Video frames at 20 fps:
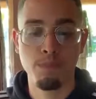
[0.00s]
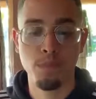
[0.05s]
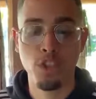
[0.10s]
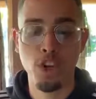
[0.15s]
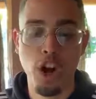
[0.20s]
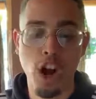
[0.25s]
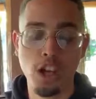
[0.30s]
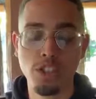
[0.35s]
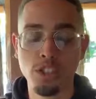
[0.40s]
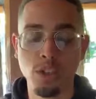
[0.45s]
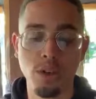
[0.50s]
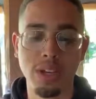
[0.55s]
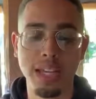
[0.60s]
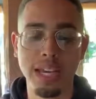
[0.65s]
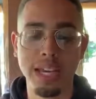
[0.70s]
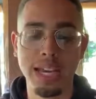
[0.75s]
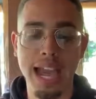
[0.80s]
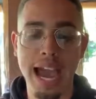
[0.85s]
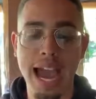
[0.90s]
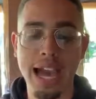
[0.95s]
you're also
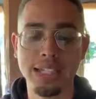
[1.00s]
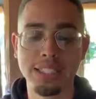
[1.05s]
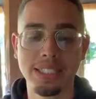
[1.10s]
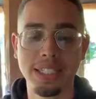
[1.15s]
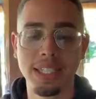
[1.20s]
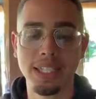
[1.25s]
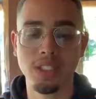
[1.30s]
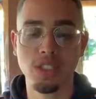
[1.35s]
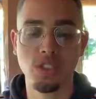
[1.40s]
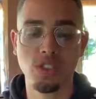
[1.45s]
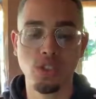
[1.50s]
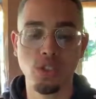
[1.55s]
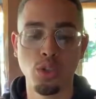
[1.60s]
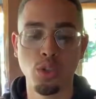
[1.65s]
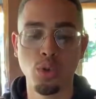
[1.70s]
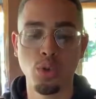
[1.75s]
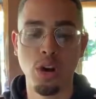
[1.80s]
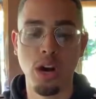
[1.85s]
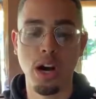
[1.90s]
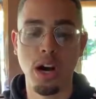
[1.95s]
getting access
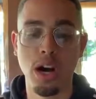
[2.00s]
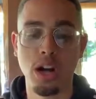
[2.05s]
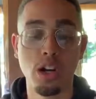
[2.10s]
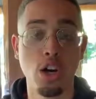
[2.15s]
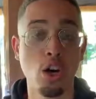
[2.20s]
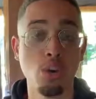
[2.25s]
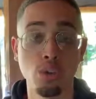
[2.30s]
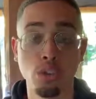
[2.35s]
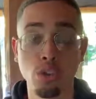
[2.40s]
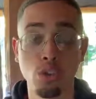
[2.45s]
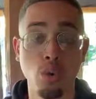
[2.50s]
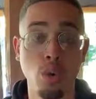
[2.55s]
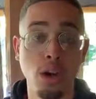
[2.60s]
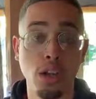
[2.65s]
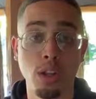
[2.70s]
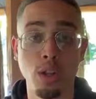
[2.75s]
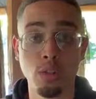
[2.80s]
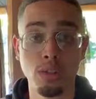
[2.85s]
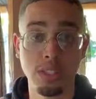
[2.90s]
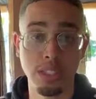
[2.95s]
to uh, coaches who are
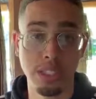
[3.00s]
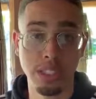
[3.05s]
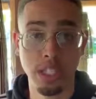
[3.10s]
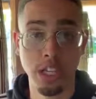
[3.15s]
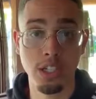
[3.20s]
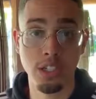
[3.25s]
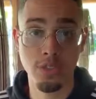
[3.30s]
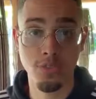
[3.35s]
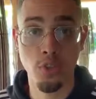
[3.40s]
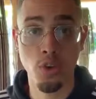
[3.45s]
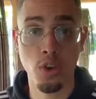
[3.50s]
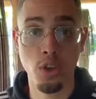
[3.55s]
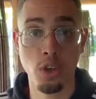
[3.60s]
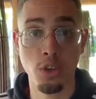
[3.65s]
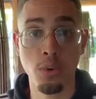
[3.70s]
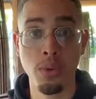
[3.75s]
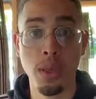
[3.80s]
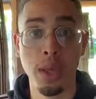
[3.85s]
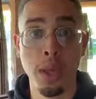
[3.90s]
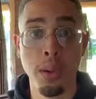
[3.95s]
closing sales for
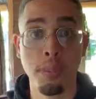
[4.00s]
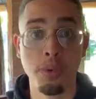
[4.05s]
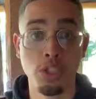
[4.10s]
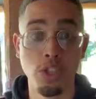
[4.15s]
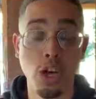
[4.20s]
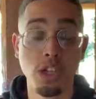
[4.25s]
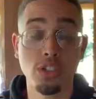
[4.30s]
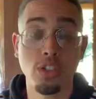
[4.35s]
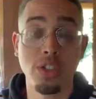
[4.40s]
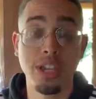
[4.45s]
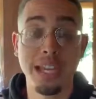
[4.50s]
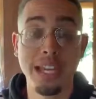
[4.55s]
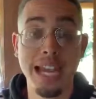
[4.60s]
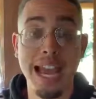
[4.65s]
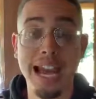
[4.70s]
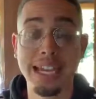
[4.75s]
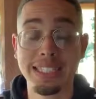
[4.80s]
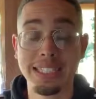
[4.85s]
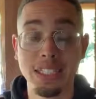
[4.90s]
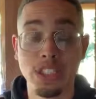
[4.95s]
you, but you're also getting
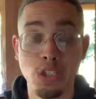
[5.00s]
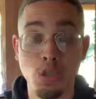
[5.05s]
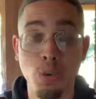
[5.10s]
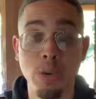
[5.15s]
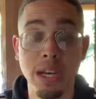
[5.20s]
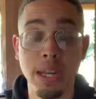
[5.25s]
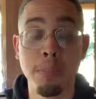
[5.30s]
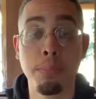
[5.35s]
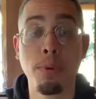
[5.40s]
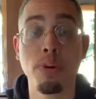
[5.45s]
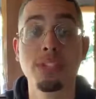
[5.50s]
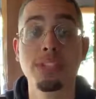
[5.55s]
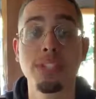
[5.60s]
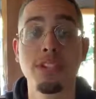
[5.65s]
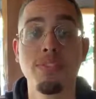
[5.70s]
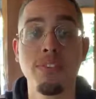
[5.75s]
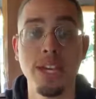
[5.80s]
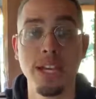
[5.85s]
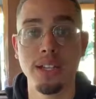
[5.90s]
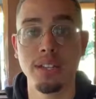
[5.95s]
access to an
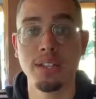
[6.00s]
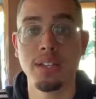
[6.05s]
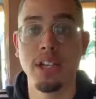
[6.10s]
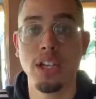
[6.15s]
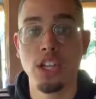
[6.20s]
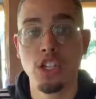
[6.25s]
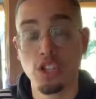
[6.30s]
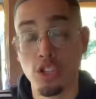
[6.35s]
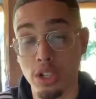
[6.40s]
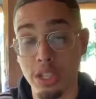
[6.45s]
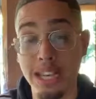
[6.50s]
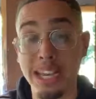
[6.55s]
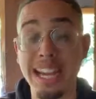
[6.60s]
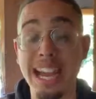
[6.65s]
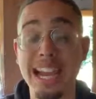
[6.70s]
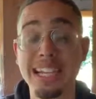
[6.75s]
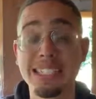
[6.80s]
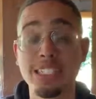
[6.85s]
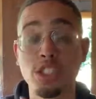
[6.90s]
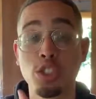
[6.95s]
in-person event. So you're getting
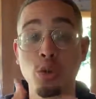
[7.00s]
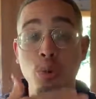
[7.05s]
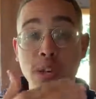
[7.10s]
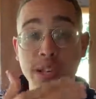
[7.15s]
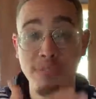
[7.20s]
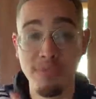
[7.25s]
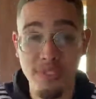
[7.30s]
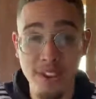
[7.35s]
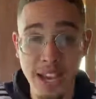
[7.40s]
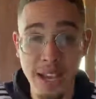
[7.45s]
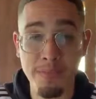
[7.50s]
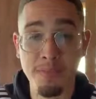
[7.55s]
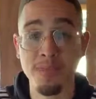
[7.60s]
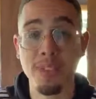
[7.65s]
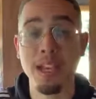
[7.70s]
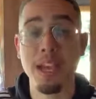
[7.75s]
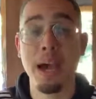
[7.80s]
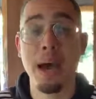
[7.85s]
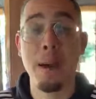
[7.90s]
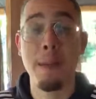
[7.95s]
access to an event,
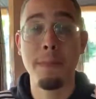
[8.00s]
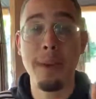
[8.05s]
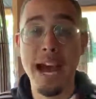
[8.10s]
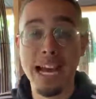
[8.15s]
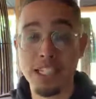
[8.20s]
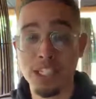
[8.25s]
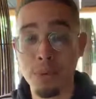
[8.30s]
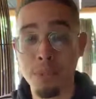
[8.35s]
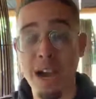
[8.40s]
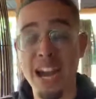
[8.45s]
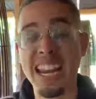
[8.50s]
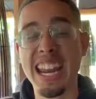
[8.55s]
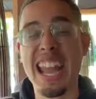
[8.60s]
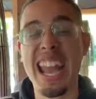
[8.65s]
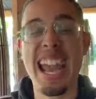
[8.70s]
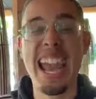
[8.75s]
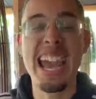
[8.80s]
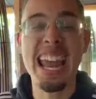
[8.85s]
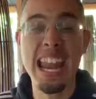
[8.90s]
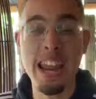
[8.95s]
a mastermind,
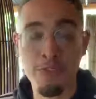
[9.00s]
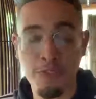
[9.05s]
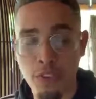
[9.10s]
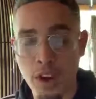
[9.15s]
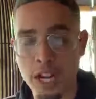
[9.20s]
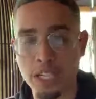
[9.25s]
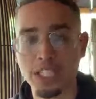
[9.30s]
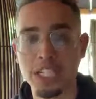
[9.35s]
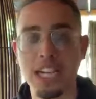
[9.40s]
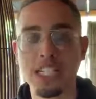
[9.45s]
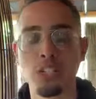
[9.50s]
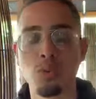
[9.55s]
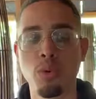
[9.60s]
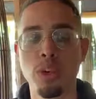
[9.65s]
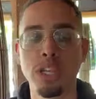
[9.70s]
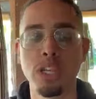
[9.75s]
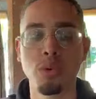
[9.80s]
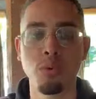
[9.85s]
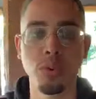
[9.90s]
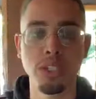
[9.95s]
and a franchise where
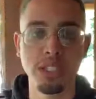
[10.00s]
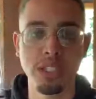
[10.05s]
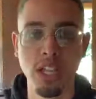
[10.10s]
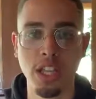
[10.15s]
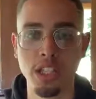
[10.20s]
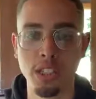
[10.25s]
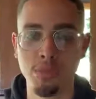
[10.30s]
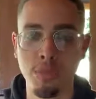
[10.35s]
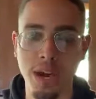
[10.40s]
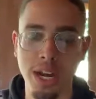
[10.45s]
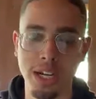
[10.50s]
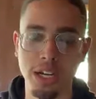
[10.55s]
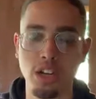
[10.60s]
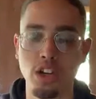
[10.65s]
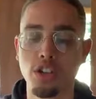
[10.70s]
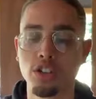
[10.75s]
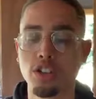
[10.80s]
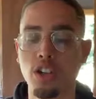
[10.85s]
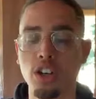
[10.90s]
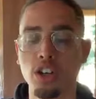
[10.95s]
you can resell this product and
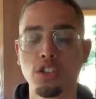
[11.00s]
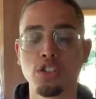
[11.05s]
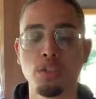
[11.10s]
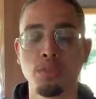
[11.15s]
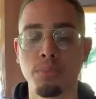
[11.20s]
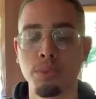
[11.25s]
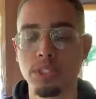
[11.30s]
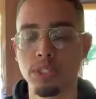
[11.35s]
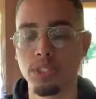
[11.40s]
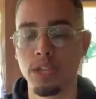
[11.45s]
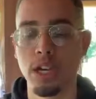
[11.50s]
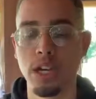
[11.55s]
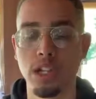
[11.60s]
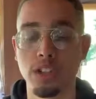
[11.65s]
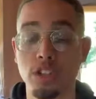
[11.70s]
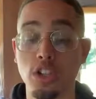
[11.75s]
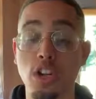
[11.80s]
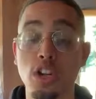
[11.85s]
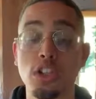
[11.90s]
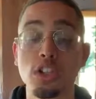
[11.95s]
earn
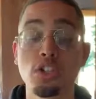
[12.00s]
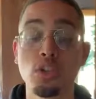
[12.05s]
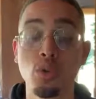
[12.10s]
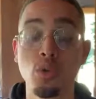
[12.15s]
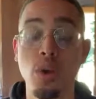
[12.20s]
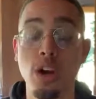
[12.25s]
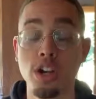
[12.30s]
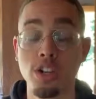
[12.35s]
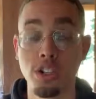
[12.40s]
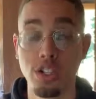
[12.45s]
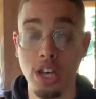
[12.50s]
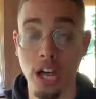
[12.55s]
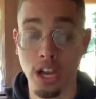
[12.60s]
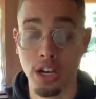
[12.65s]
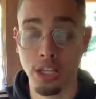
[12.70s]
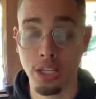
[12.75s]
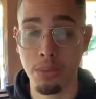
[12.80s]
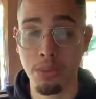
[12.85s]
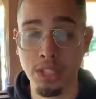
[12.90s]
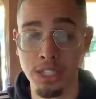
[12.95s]
thirty-two hundred
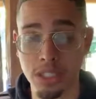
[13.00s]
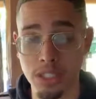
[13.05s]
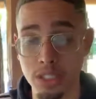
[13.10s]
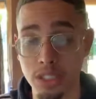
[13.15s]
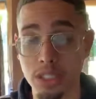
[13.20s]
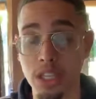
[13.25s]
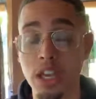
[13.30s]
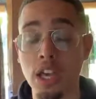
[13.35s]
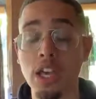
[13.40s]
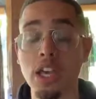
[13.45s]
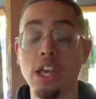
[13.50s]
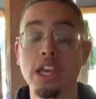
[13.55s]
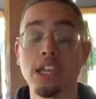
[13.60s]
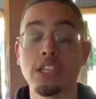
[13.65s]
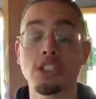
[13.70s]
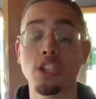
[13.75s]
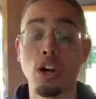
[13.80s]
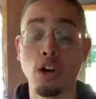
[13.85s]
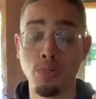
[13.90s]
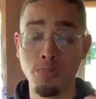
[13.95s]
dollar commissions.
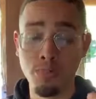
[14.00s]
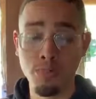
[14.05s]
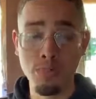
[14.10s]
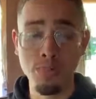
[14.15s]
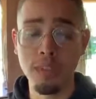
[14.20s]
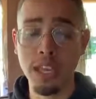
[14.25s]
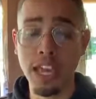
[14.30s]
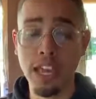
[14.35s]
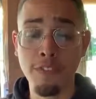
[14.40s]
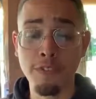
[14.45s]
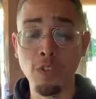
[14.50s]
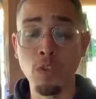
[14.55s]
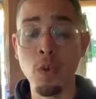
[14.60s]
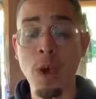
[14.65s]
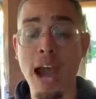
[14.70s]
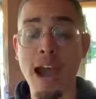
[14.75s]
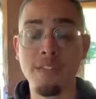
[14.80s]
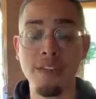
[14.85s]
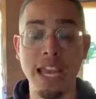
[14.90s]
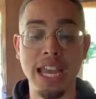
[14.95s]
So if you
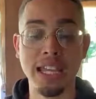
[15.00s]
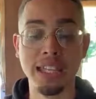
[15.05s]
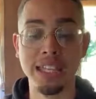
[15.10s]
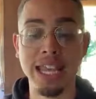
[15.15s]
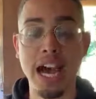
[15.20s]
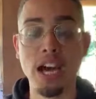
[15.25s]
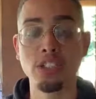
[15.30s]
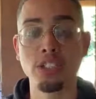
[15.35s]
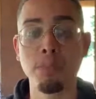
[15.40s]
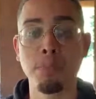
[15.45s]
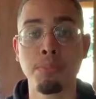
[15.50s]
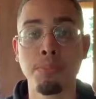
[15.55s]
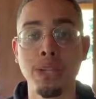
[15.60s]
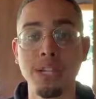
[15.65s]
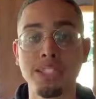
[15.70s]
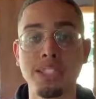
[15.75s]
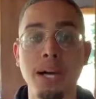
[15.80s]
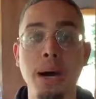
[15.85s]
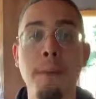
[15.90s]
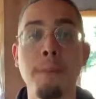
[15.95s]
have eight thousand dollars
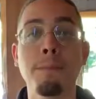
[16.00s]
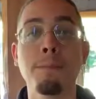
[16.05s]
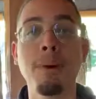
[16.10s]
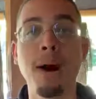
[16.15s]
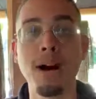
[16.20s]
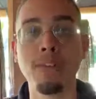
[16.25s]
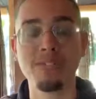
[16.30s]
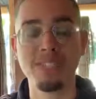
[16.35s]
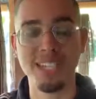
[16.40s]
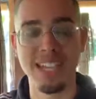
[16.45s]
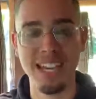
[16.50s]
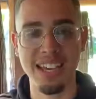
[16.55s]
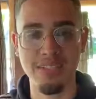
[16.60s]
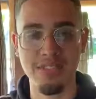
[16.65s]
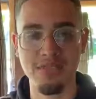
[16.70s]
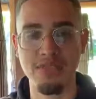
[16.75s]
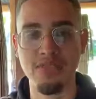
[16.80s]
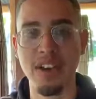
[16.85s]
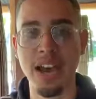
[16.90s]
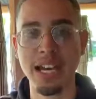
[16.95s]
plus above to
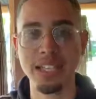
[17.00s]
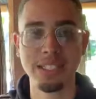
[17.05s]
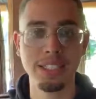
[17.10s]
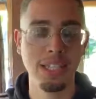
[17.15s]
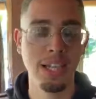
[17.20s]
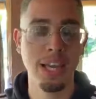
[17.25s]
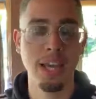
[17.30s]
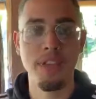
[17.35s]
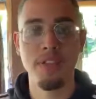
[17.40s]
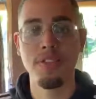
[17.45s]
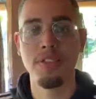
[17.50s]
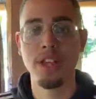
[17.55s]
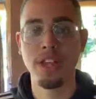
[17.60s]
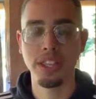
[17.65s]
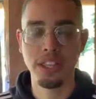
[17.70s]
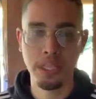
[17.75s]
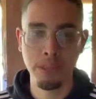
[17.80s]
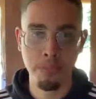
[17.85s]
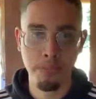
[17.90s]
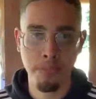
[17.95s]
invest,
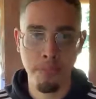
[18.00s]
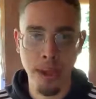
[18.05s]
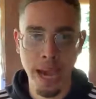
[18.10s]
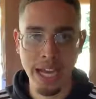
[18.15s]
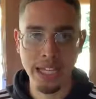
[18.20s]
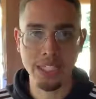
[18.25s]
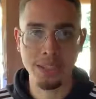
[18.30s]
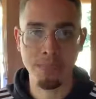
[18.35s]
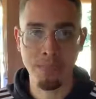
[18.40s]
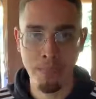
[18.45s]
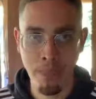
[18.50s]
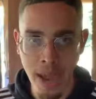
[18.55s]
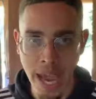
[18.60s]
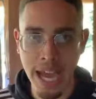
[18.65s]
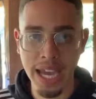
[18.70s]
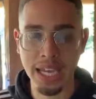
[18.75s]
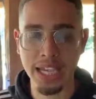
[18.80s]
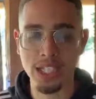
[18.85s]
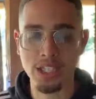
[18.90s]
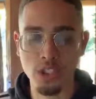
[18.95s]
then the best
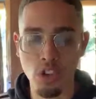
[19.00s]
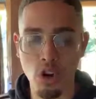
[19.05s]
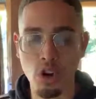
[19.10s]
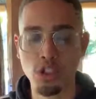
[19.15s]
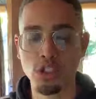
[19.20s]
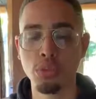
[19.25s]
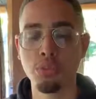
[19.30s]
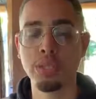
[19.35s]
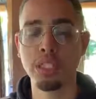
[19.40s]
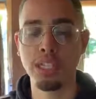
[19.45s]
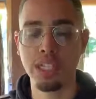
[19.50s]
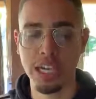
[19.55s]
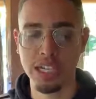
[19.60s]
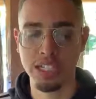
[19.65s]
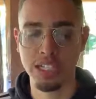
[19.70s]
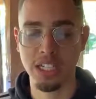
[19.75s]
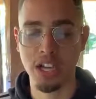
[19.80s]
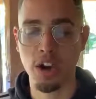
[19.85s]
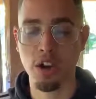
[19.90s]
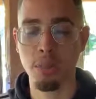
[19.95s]
bet is going to be
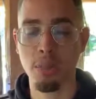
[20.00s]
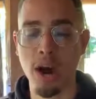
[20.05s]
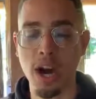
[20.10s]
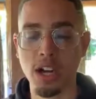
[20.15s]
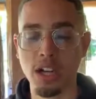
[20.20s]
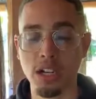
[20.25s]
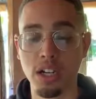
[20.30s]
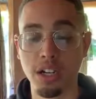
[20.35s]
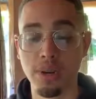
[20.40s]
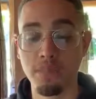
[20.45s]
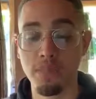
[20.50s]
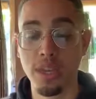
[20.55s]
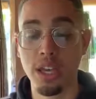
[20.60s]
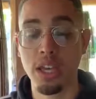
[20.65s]
Legendary Marketer.